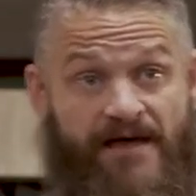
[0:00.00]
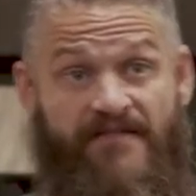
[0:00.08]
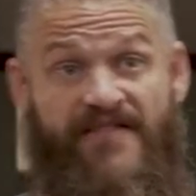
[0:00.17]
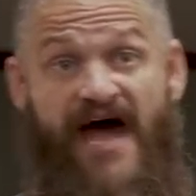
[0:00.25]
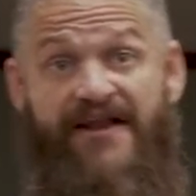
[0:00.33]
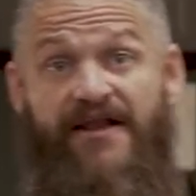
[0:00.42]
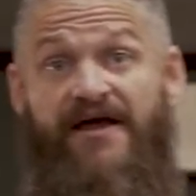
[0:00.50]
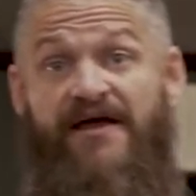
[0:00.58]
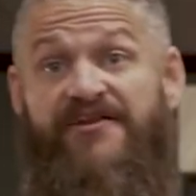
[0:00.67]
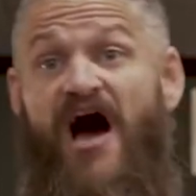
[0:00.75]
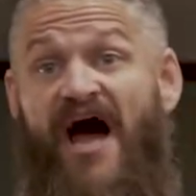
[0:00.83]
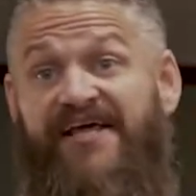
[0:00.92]
That
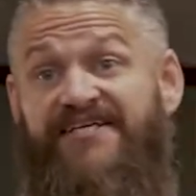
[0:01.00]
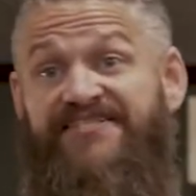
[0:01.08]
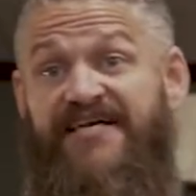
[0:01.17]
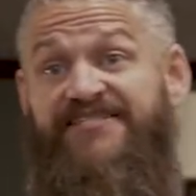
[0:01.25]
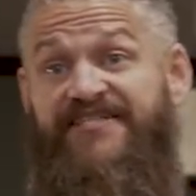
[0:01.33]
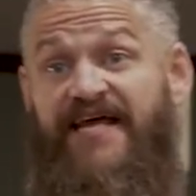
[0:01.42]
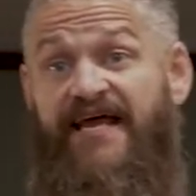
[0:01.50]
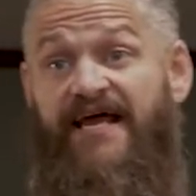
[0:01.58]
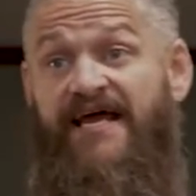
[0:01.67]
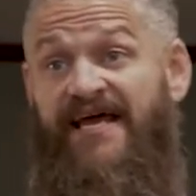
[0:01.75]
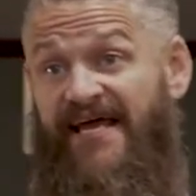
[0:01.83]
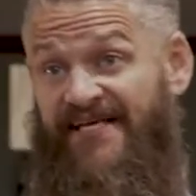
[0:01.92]
not existing
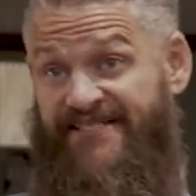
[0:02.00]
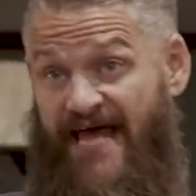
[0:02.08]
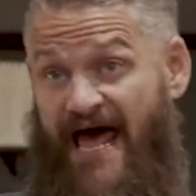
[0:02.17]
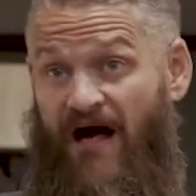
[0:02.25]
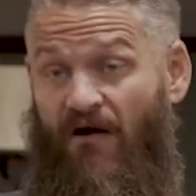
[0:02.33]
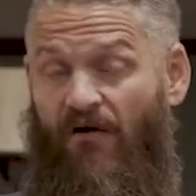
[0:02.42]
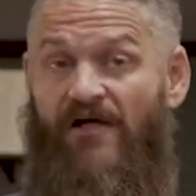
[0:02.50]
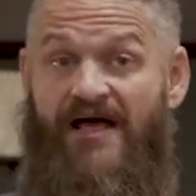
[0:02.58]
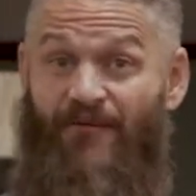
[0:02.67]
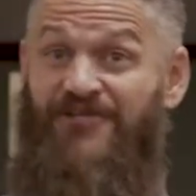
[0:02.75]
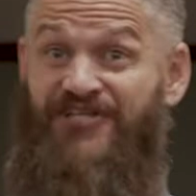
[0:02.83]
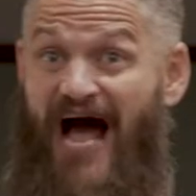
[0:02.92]
is hell.
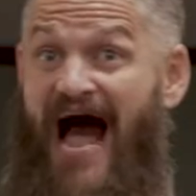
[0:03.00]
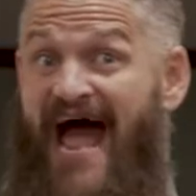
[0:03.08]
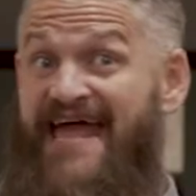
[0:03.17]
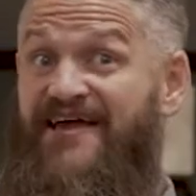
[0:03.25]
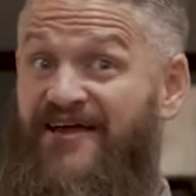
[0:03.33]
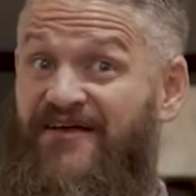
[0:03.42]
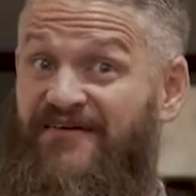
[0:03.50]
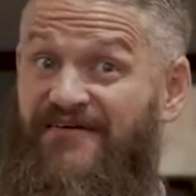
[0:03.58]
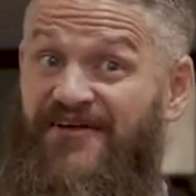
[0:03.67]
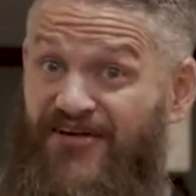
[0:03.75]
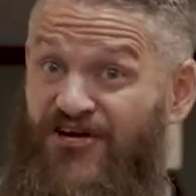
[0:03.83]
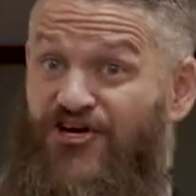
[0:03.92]
Which I
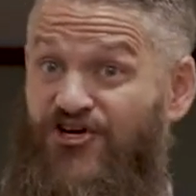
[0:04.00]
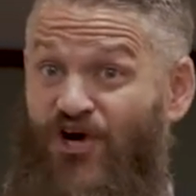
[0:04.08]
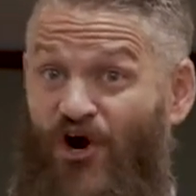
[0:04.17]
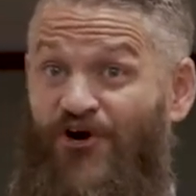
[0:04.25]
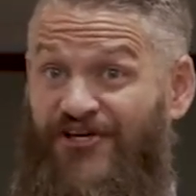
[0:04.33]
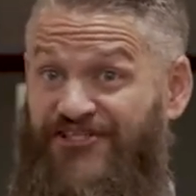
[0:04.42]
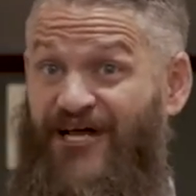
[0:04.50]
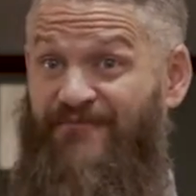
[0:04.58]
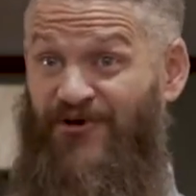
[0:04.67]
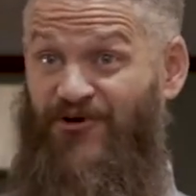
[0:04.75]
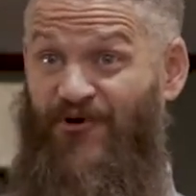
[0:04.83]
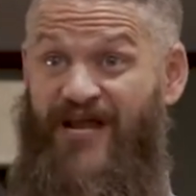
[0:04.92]
concur to some
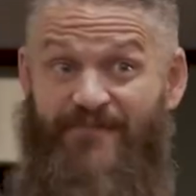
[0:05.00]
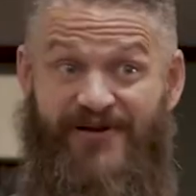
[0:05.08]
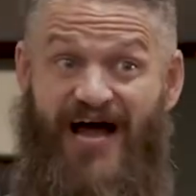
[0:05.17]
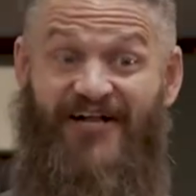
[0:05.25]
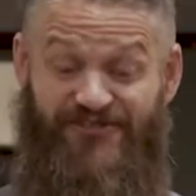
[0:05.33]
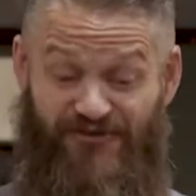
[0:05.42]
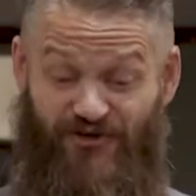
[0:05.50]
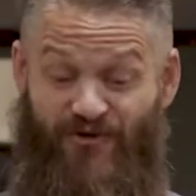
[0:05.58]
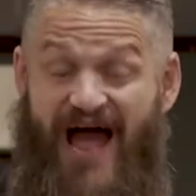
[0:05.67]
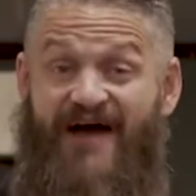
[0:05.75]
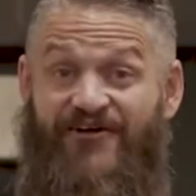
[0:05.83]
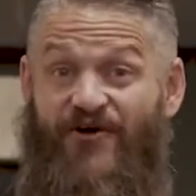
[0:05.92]
degree, but not to the
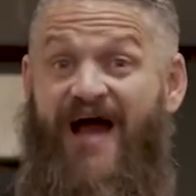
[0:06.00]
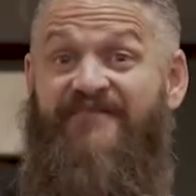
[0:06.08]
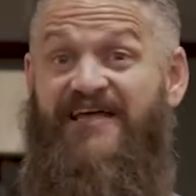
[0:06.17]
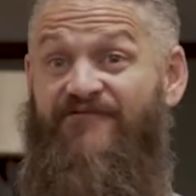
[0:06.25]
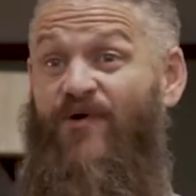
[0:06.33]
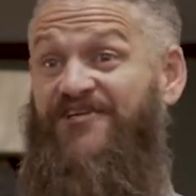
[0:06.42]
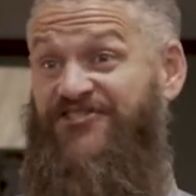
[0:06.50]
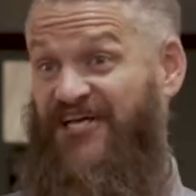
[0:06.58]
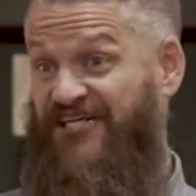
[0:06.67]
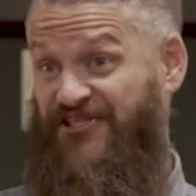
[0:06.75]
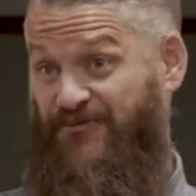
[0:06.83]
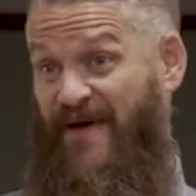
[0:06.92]
gravity of what
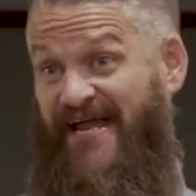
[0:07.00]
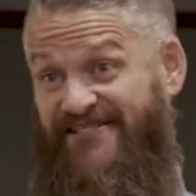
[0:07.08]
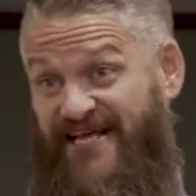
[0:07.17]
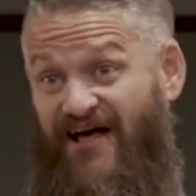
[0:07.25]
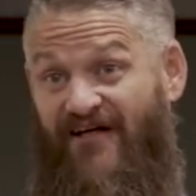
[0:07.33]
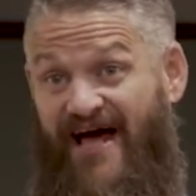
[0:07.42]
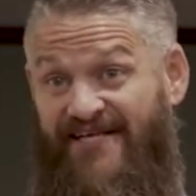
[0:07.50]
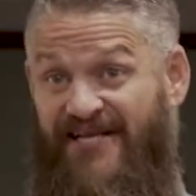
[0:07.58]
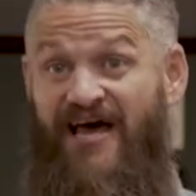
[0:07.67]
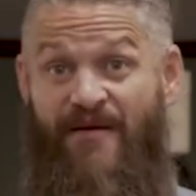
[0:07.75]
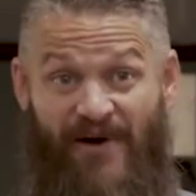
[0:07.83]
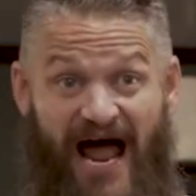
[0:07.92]
Jesus paints hell as.
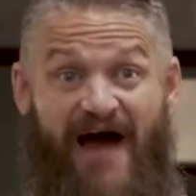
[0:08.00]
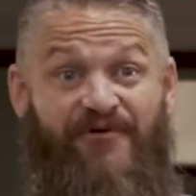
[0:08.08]
But I